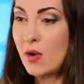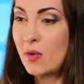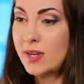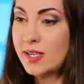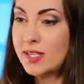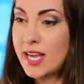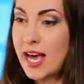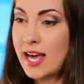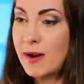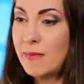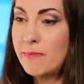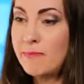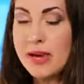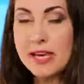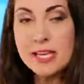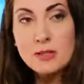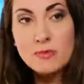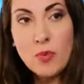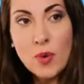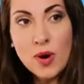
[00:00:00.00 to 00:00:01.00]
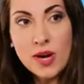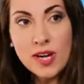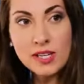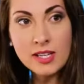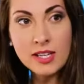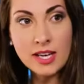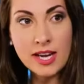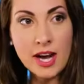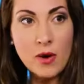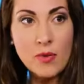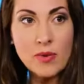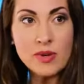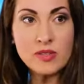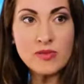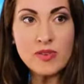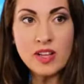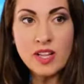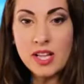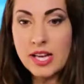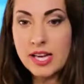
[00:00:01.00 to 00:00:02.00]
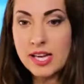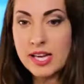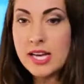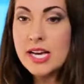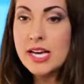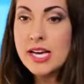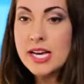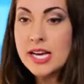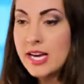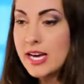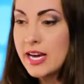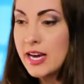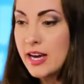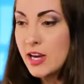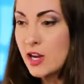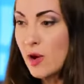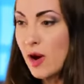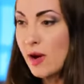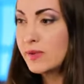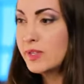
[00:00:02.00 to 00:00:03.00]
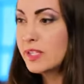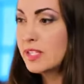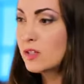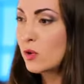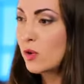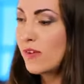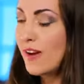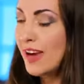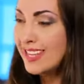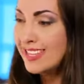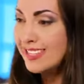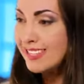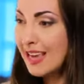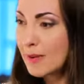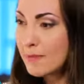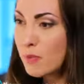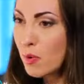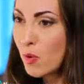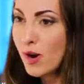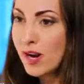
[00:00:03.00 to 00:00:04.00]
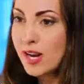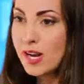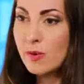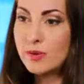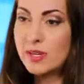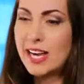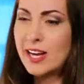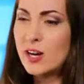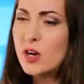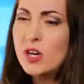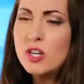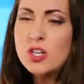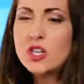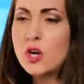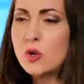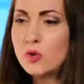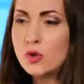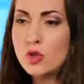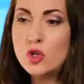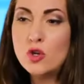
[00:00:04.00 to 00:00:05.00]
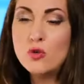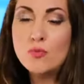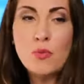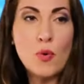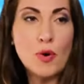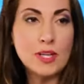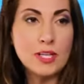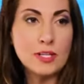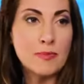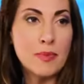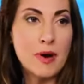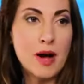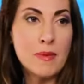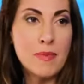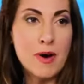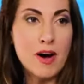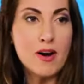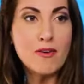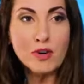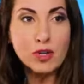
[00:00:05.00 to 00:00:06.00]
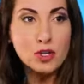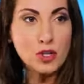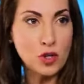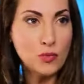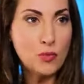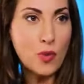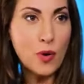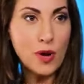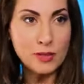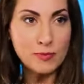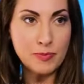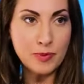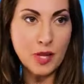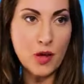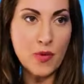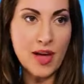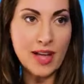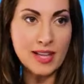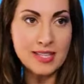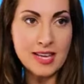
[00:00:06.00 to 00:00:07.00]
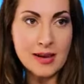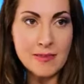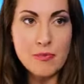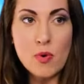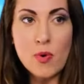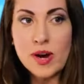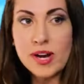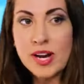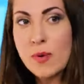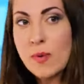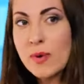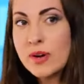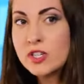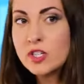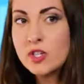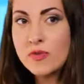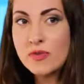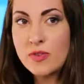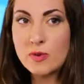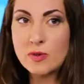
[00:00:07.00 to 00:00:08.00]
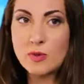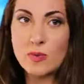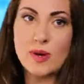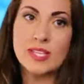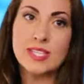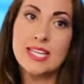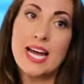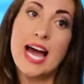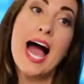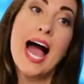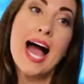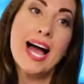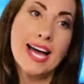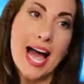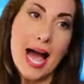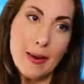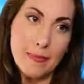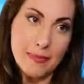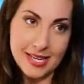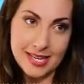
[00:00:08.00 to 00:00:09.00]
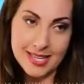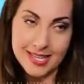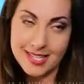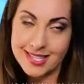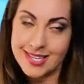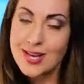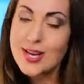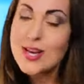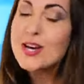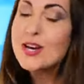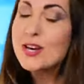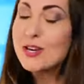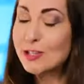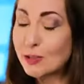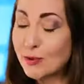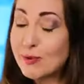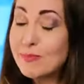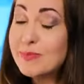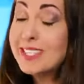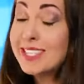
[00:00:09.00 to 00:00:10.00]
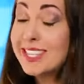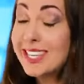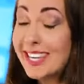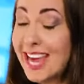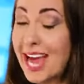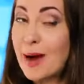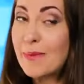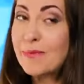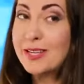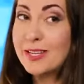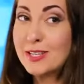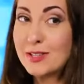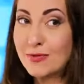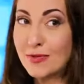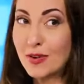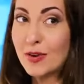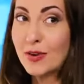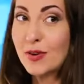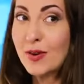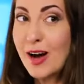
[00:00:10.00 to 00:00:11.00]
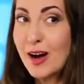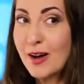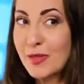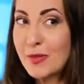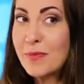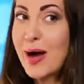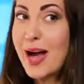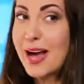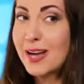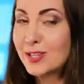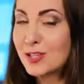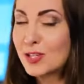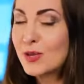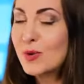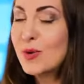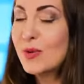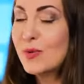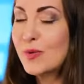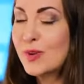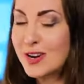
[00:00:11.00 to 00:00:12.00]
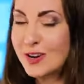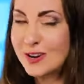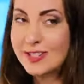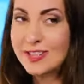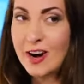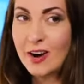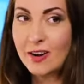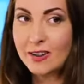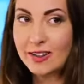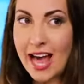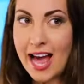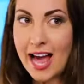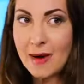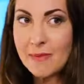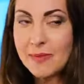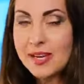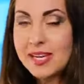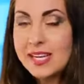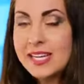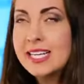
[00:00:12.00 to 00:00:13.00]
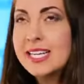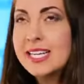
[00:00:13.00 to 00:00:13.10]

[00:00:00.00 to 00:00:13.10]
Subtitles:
always had a base point. Like I always felt like, I was sort of at a set point, and I couldn't go 2 points above or 2 points below that set point. I wanted to know if there was ways to hack happiness. So we've been studying happiness for the past 2 or 3 years at our lab.